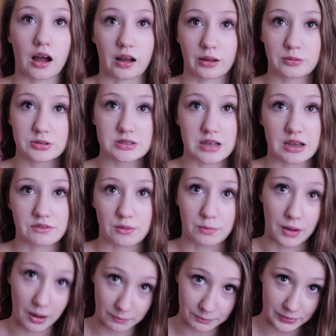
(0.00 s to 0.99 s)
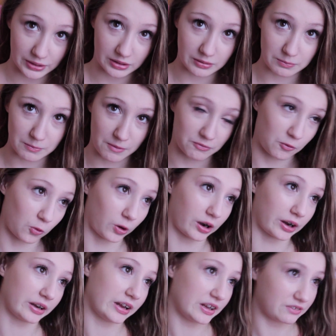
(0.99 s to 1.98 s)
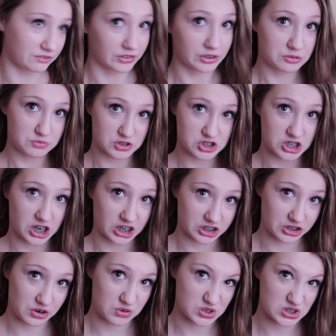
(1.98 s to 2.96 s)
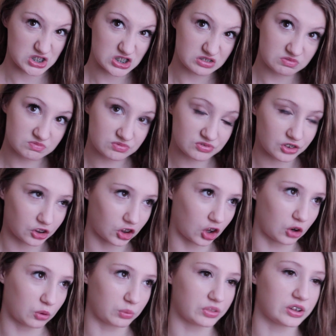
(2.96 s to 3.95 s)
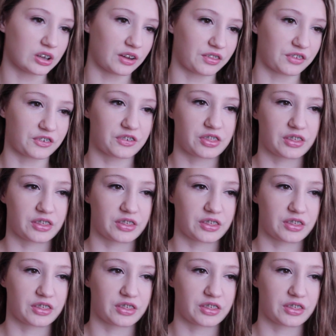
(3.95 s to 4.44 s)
I would save a puppy before an infant, which kind of goes along with the other